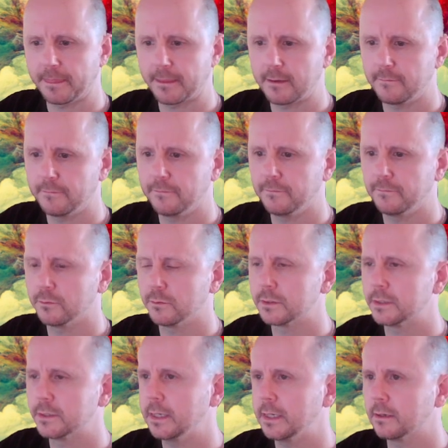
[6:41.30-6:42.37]

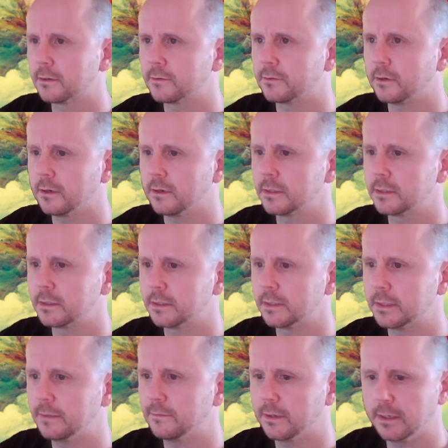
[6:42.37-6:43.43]
14 across.
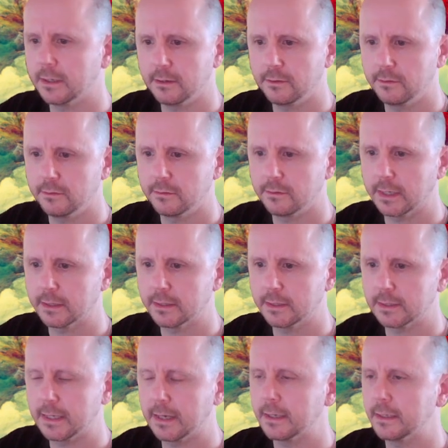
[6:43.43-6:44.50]
Let's see if we can crack
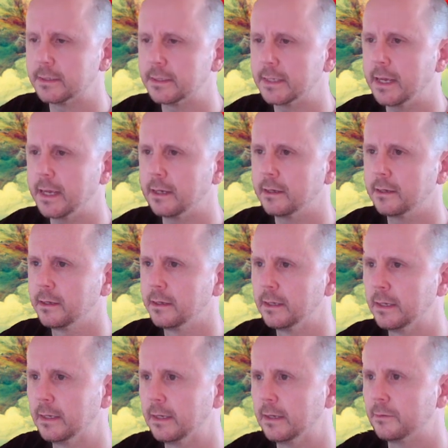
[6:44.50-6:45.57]
this out in 10.
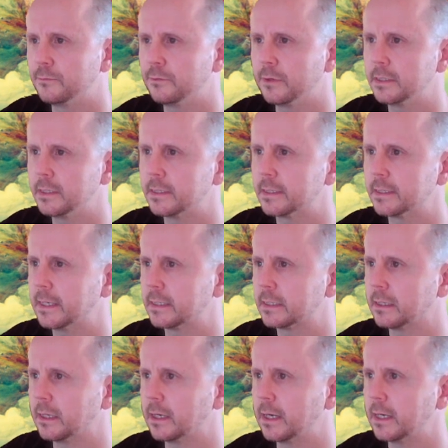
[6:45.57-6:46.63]
Prejudice
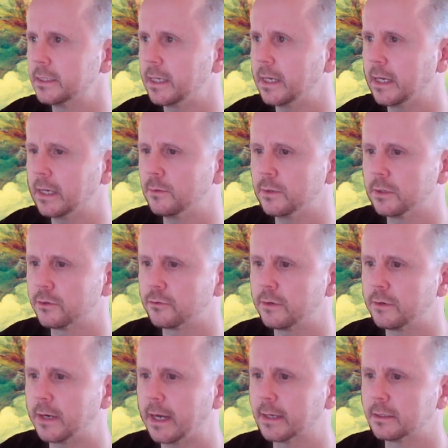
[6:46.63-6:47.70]
against large egg with
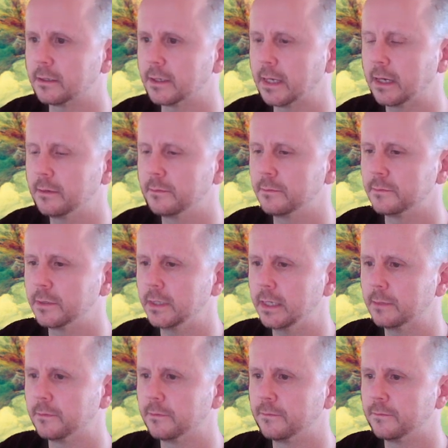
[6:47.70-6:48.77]
crack. So I came here
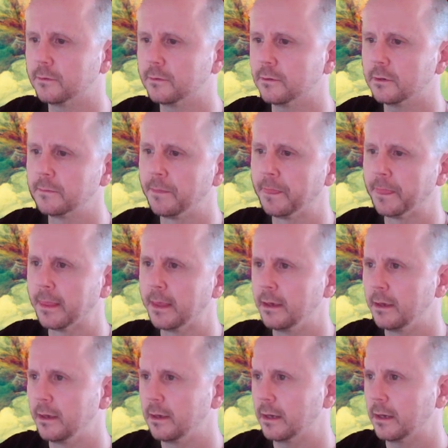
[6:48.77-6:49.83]
before.
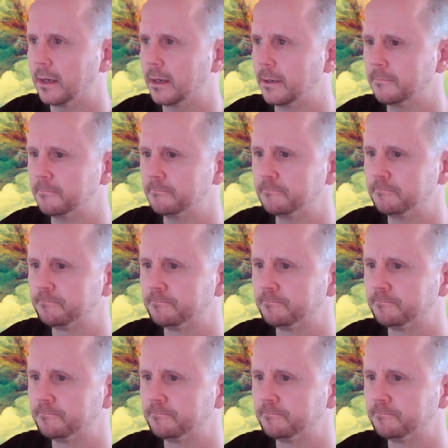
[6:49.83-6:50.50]
And